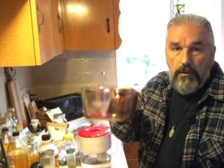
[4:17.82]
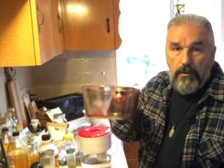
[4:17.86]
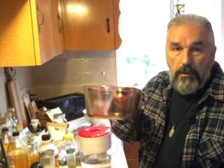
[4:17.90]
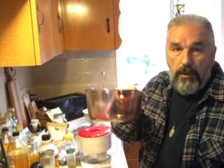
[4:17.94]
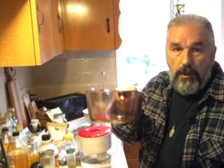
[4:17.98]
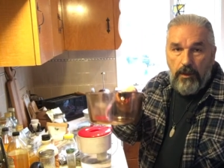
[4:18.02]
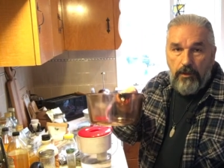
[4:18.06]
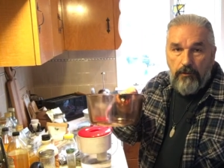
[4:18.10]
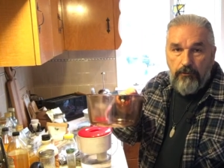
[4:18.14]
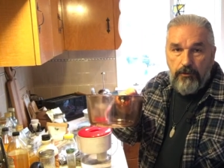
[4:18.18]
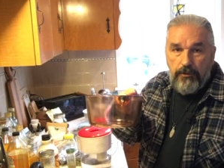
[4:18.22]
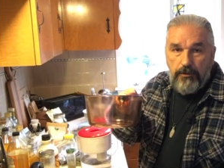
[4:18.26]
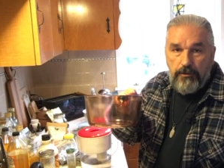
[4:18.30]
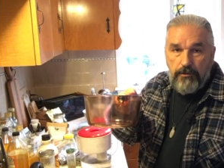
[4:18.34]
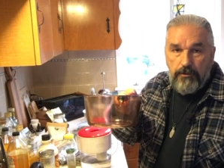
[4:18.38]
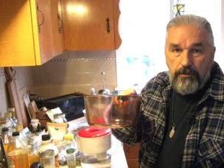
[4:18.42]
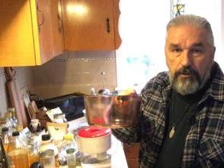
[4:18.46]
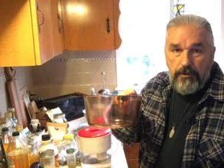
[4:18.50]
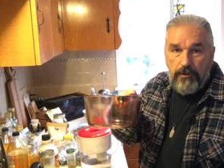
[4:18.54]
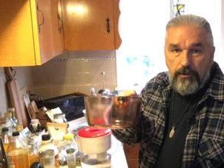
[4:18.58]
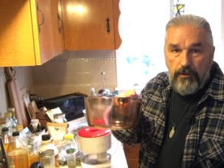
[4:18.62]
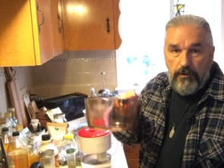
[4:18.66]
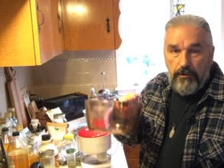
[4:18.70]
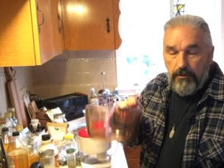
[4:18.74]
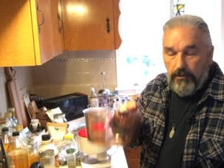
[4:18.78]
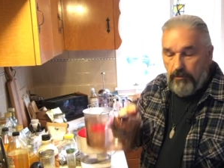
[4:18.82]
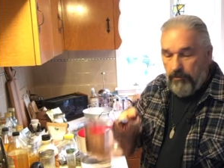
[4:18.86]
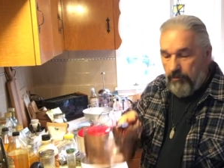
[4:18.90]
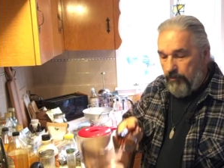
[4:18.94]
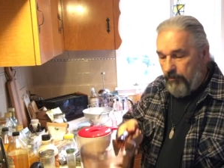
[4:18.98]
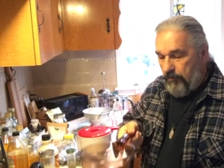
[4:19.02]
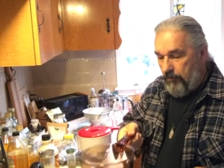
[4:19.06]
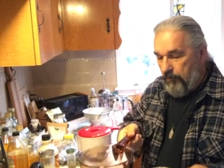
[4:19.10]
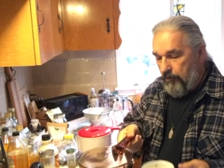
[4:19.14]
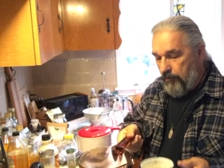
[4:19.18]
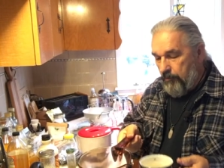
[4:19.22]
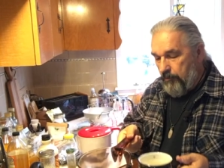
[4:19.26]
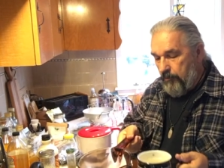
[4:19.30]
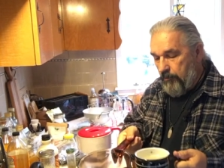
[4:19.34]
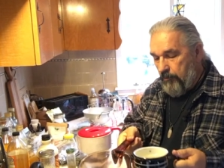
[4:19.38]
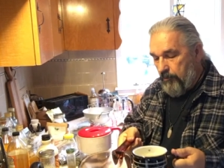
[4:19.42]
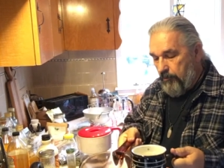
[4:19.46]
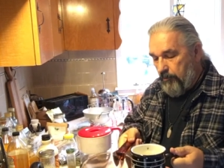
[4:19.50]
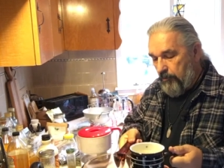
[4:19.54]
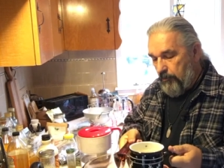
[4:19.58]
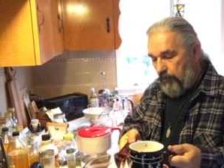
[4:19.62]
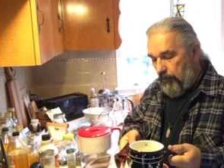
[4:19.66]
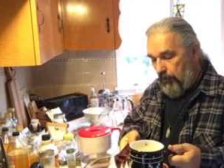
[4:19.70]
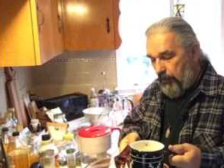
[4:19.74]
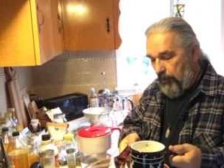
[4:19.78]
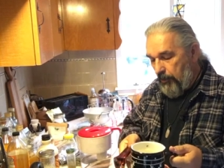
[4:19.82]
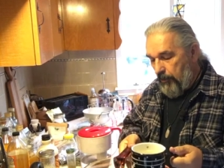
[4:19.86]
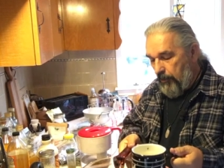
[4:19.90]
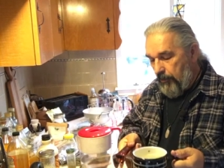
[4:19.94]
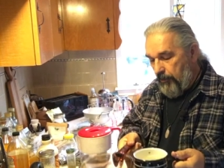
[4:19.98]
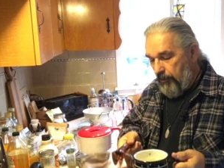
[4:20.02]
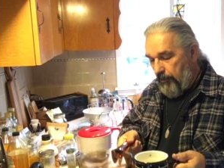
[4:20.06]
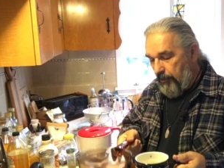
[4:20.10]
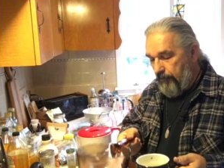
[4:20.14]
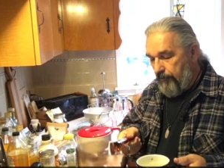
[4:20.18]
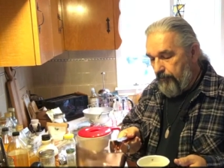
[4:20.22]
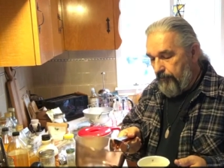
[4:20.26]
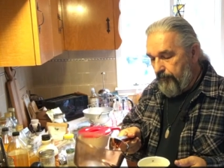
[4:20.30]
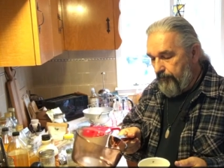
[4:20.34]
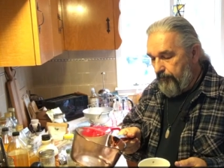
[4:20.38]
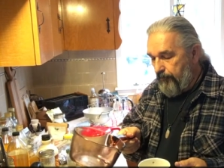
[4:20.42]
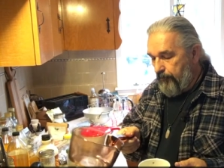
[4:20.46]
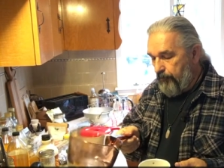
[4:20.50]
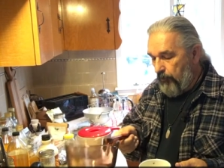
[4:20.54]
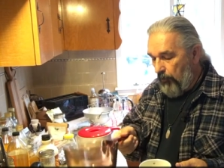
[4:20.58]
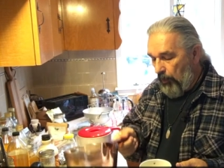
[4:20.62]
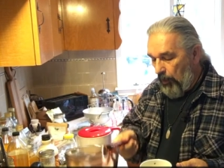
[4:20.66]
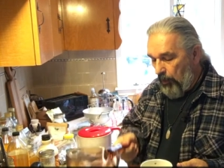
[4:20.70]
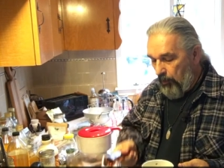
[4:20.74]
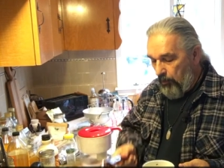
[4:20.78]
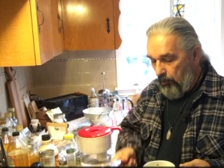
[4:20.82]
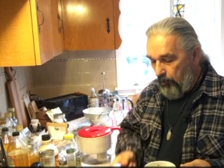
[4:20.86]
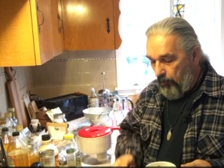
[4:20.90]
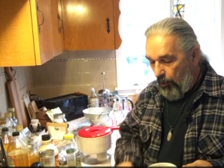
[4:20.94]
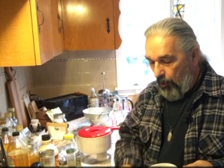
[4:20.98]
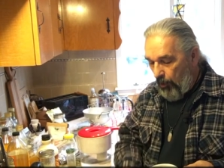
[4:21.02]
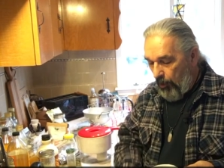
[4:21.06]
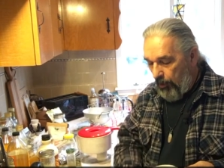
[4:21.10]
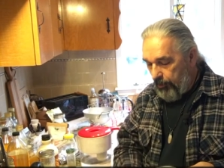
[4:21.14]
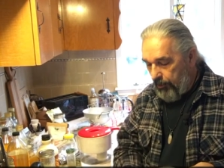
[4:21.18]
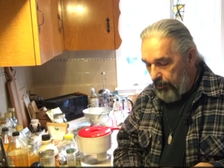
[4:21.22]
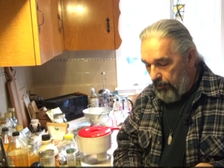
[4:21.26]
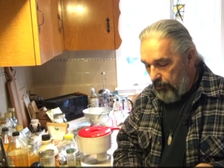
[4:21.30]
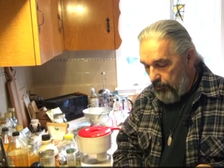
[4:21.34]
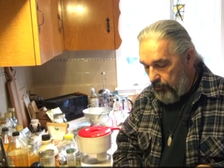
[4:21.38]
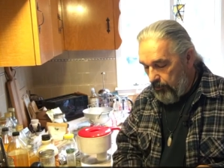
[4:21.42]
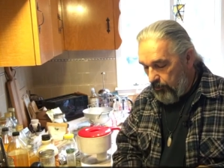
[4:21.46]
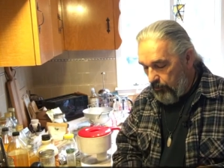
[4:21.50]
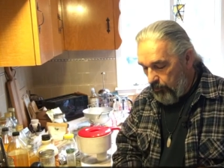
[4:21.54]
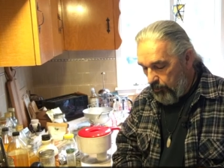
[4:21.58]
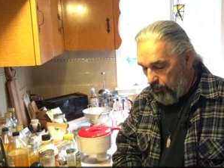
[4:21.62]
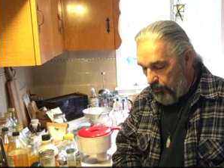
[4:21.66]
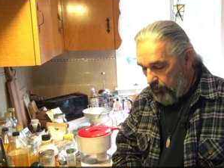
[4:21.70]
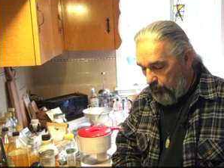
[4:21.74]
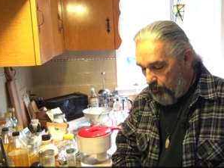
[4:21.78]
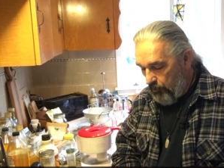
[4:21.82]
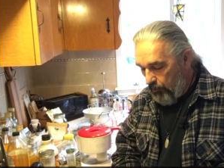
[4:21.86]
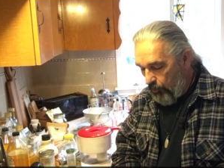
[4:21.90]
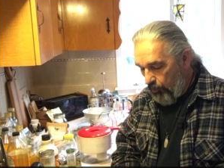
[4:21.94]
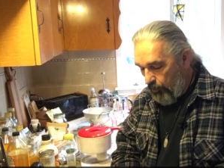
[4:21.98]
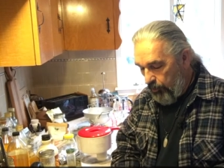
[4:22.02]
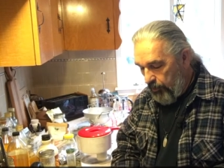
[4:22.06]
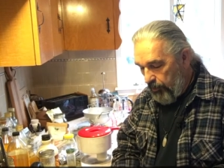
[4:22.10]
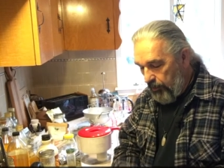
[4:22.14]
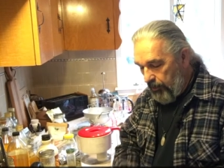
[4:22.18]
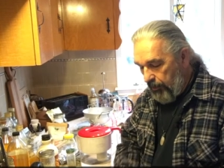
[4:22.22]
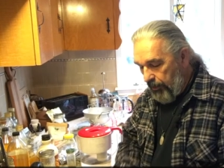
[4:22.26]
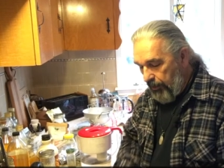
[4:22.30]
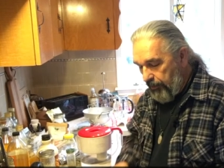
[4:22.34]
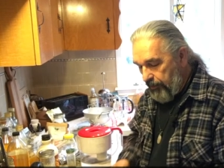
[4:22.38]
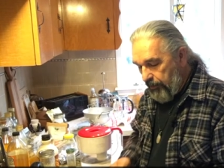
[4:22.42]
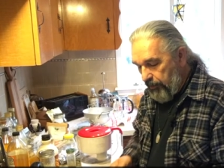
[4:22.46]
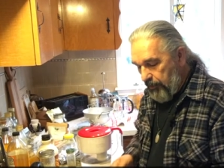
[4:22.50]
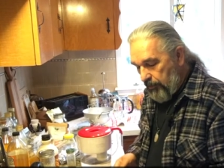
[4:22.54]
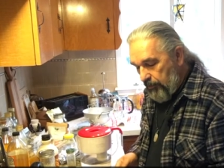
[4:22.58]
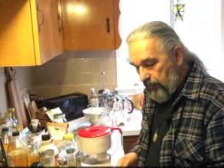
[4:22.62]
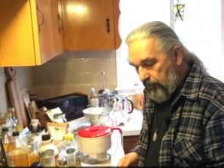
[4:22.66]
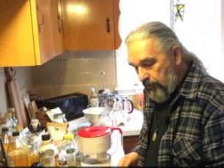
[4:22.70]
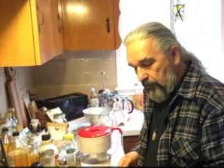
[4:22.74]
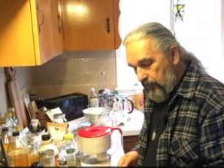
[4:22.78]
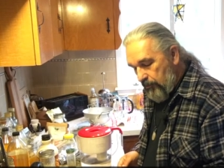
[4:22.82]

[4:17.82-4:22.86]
I have this little uh, pot here that we're going to boil that in.